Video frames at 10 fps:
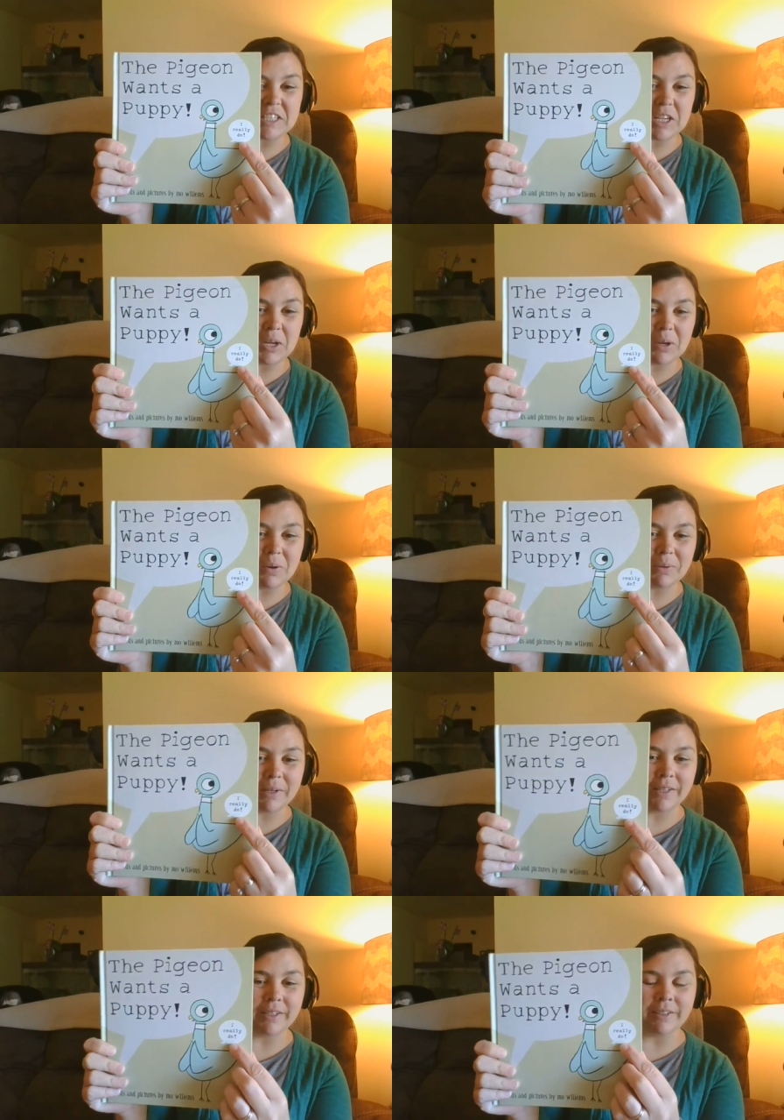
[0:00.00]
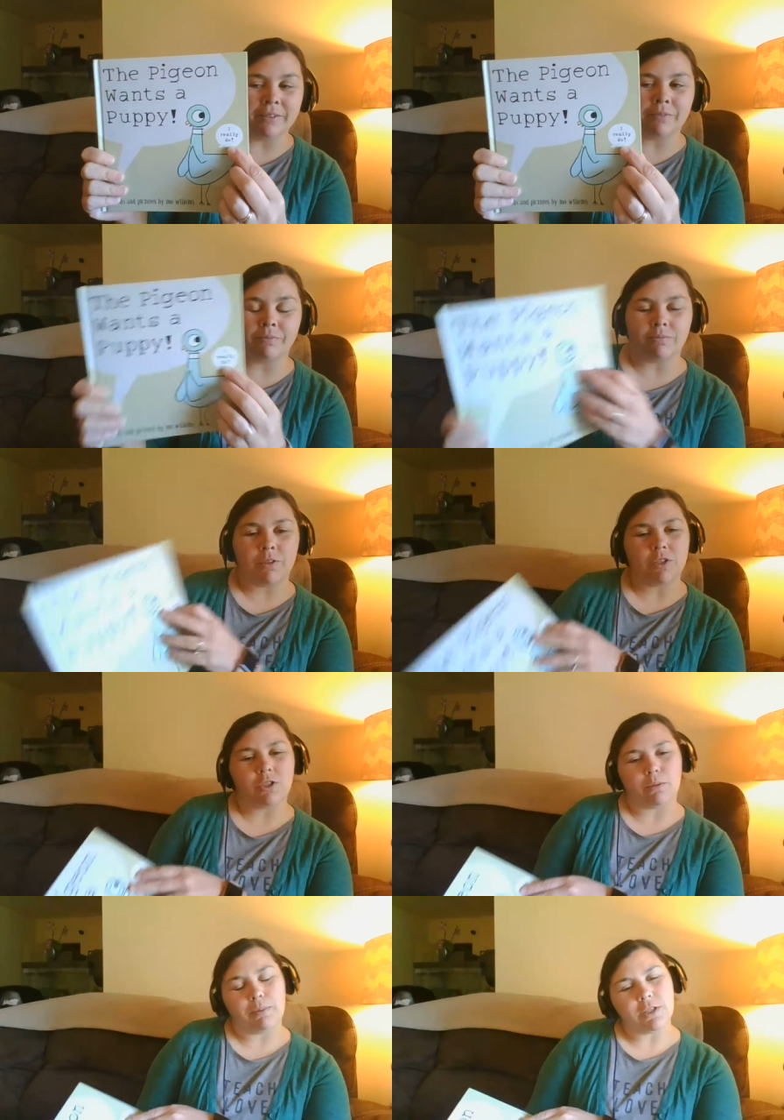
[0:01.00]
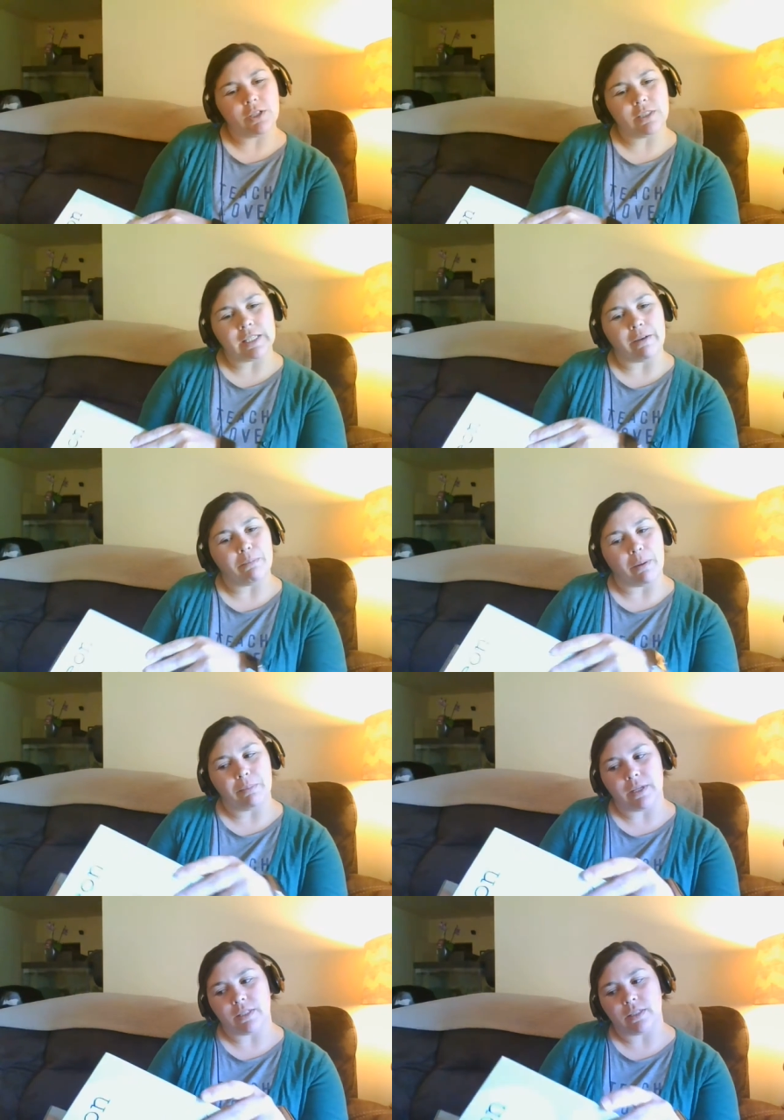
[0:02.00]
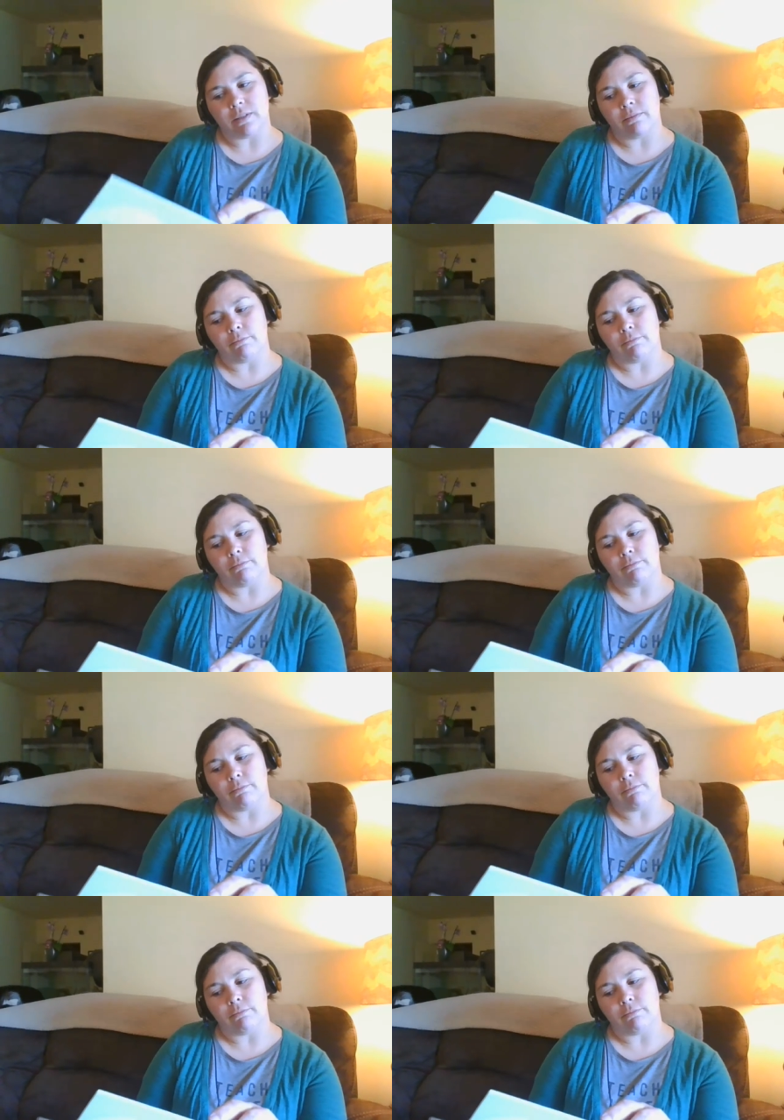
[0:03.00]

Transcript: do. Should pigeons have puppies?